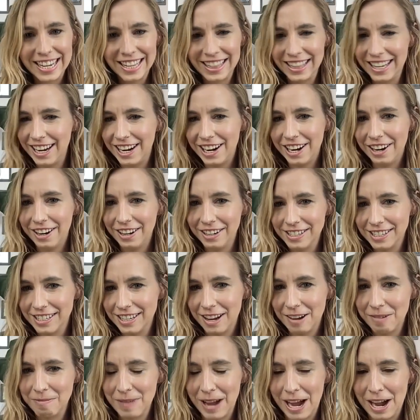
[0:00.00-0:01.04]
T in there.
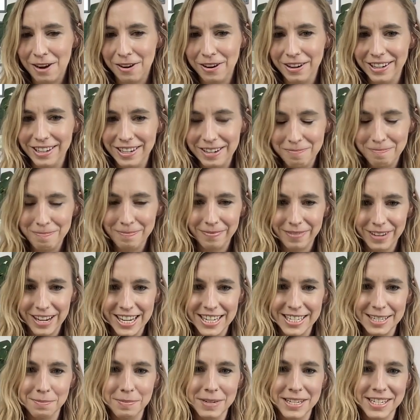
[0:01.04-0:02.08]
Somehow it
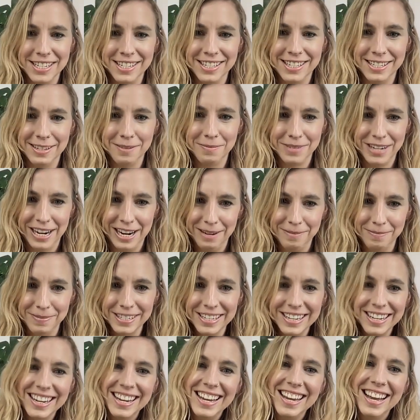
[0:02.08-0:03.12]
gets missing
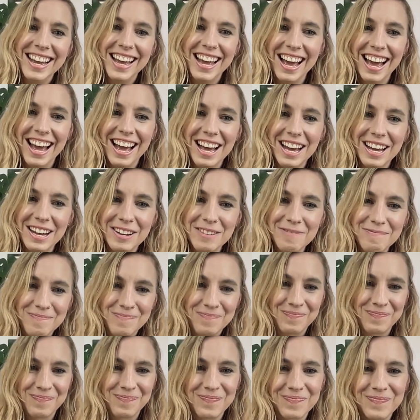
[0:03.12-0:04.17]
sometimes. Um,
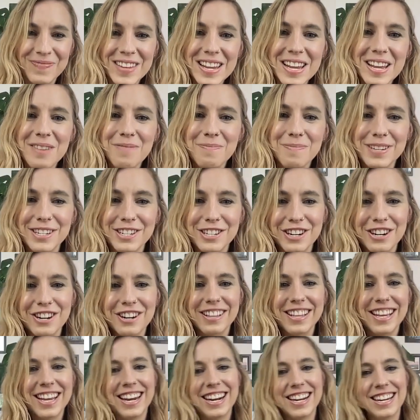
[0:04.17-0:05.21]
Be sure
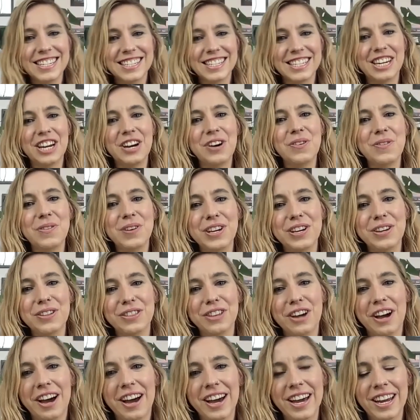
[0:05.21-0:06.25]
to let us know what you
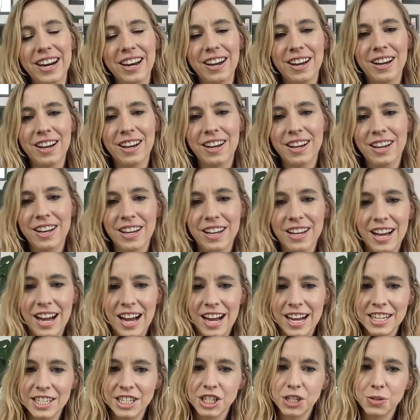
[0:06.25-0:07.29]
thought
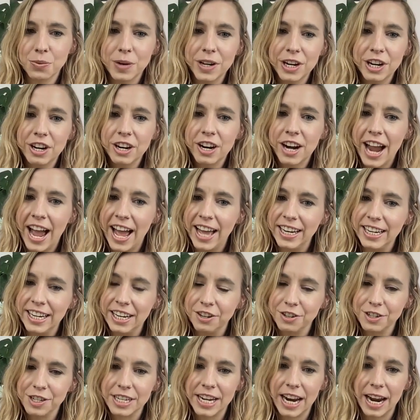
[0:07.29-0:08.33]
on Twitter at
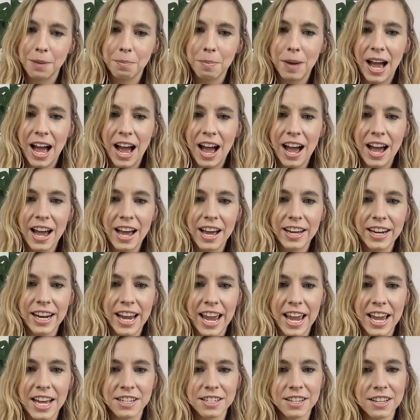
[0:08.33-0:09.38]
NeedleStackPod,
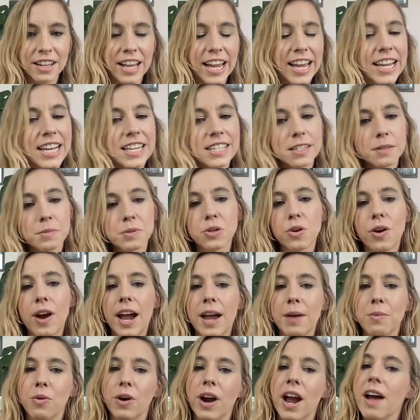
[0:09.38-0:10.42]
and to like and
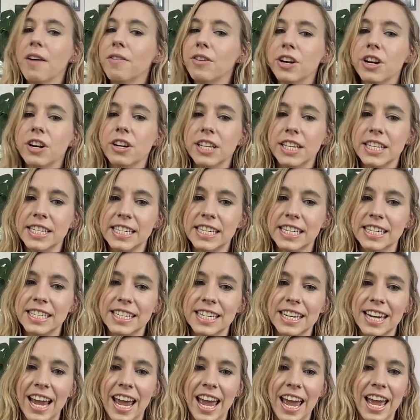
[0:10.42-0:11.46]
subscribe wherever you're listening
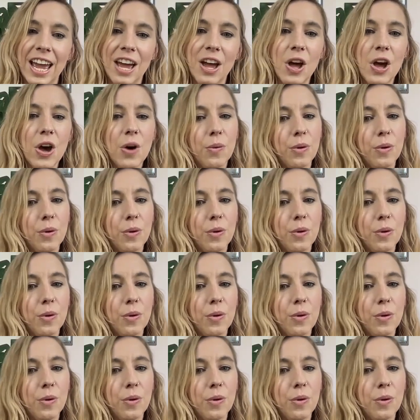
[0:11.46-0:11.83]
today.